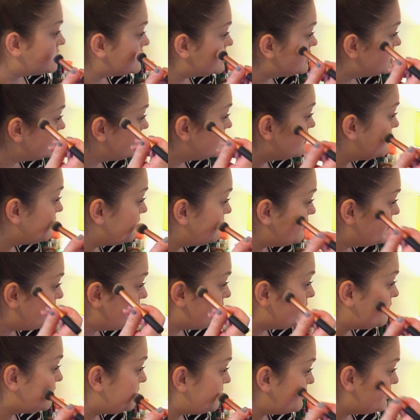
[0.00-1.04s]
just
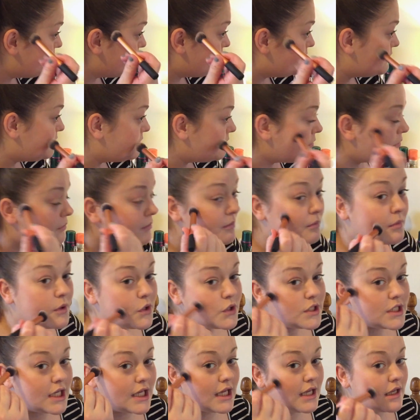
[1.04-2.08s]

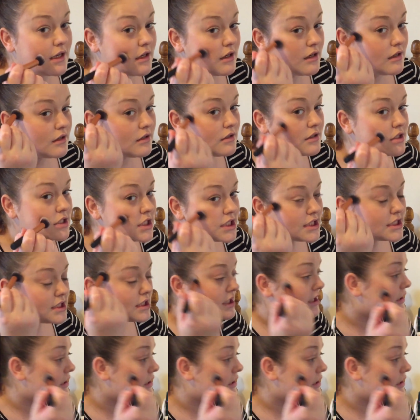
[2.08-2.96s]
put it in just